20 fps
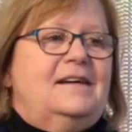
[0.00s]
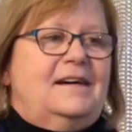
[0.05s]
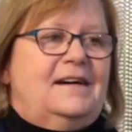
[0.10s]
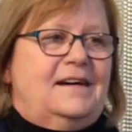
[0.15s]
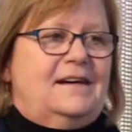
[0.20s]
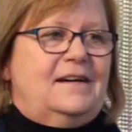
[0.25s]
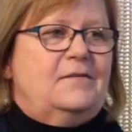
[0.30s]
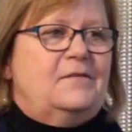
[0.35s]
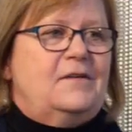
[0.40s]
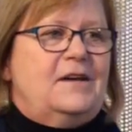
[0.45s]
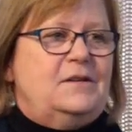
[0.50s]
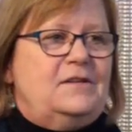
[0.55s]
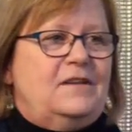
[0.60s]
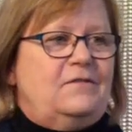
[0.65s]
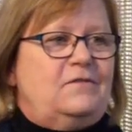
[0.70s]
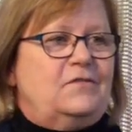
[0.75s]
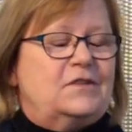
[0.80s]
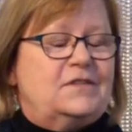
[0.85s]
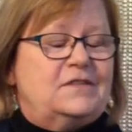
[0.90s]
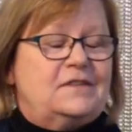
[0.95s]

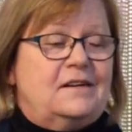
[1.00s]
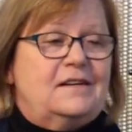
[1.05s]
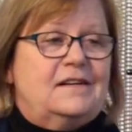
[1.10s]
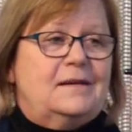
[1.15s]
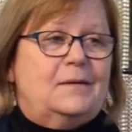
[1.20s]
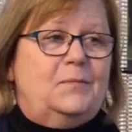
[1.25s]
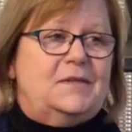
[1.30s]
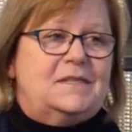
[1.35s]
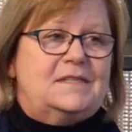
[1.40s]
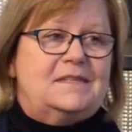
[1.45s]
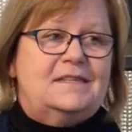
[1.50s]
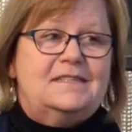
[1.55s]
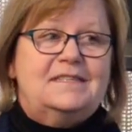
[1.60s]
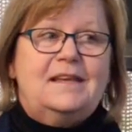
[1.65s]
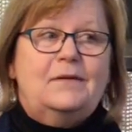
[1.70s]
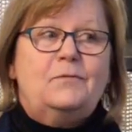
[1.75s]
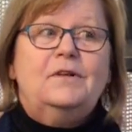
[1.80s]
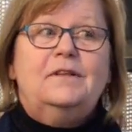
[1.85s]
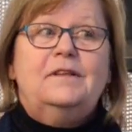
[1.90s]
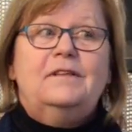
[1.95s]
if you're starting a business
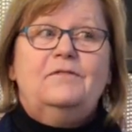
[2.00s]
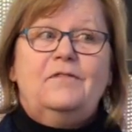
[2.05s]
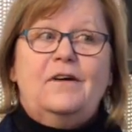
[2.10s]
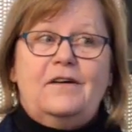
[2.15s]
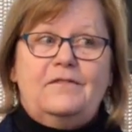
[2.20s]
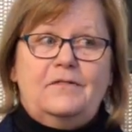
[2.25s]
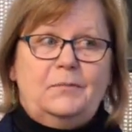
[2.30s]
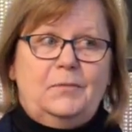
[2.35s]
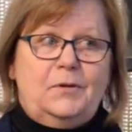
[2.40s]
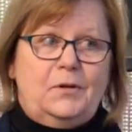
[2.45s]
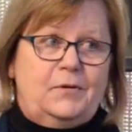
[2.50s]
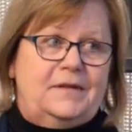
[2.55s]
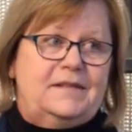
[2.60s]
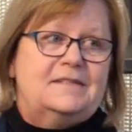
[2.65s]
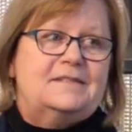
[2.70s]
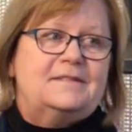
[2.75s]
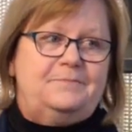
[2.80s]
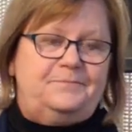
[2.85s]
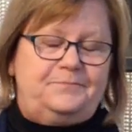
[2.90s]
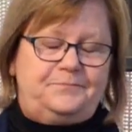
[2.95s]
that will involve
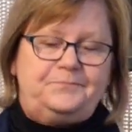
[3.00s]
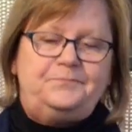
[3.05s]
employees.